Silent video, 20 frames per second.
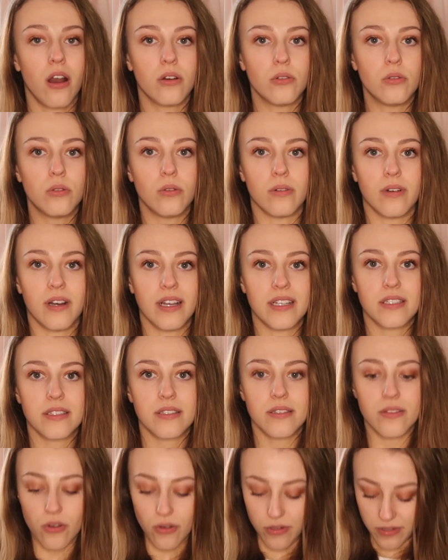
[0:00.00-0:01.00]
Oh, I
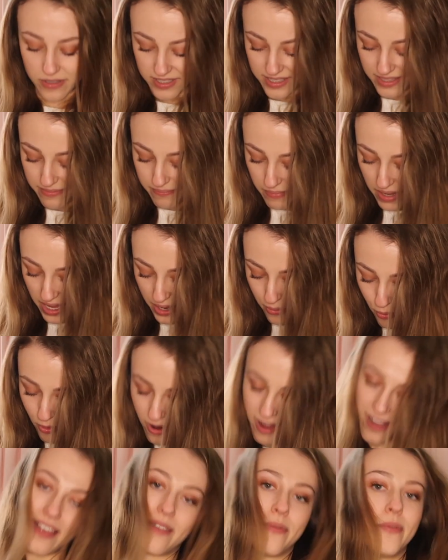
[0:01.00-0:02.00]
just knocked my
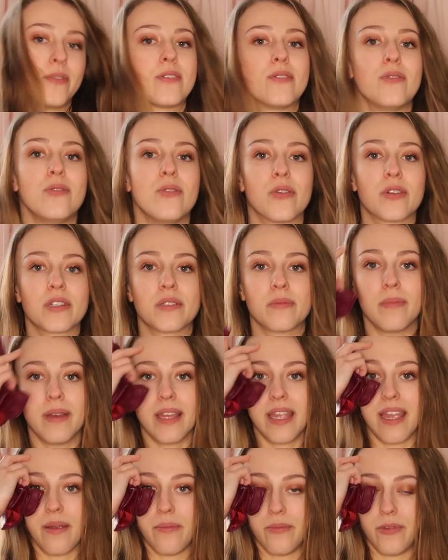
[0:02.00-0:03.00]
wire, which knocked my
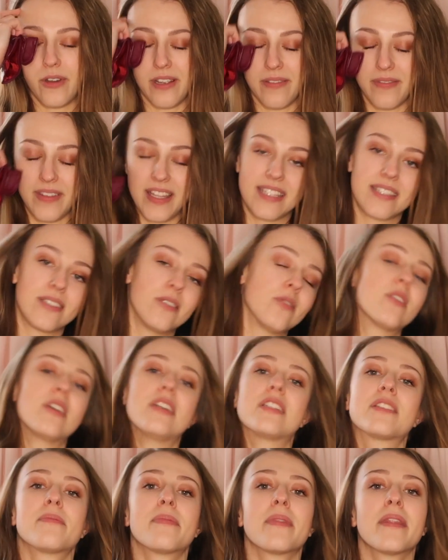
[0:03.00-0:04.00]
camera. That's not
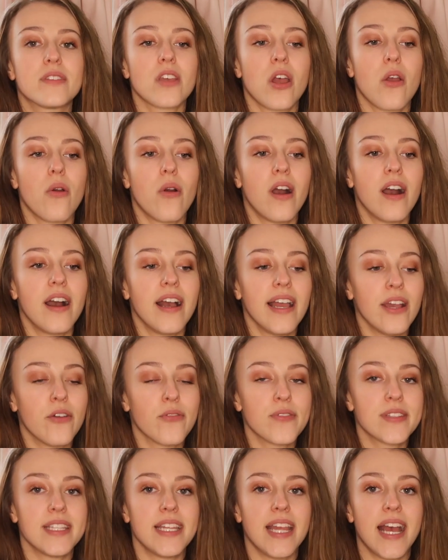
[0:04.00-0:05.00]
good. So I
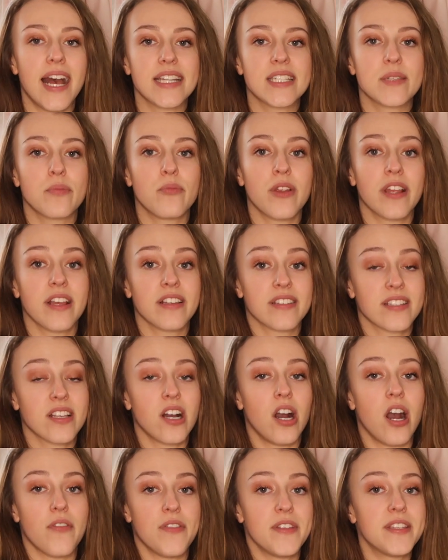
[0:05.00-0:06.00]
obviously had to bring a
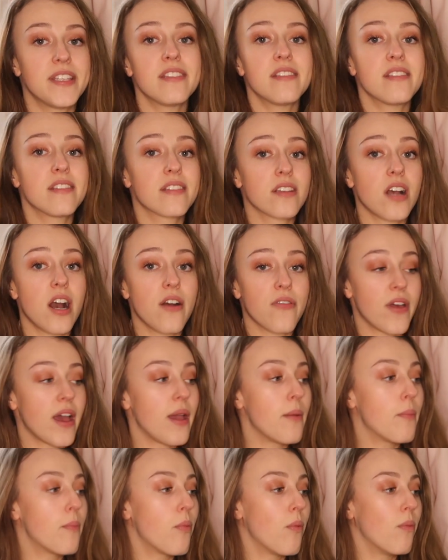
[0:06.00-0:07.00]
scarf. This isn't the scarf
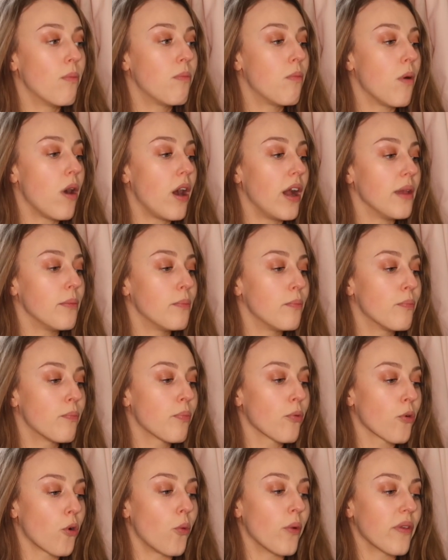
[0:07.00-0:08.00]
that I
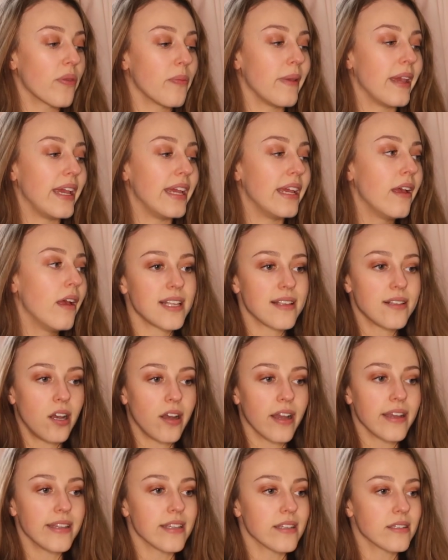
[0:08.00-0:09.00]
brought with me. That's
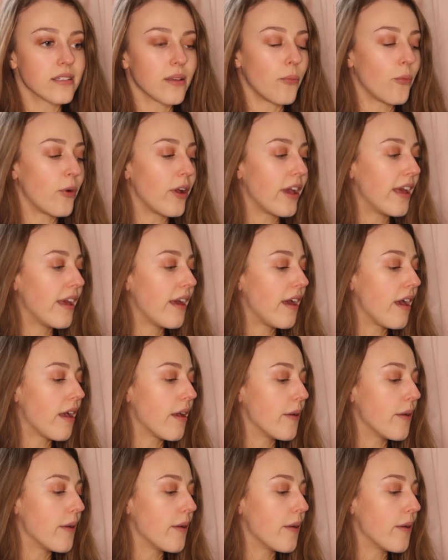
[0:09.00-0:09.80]
hiding somewhere.